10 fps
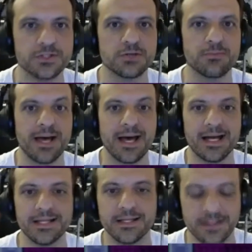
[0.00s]

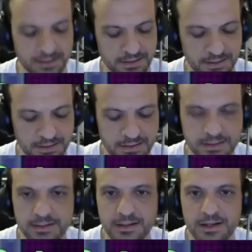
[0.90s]
Japan,
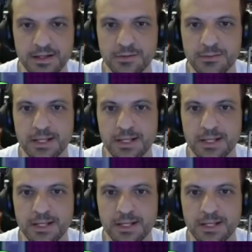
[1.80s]
I think it would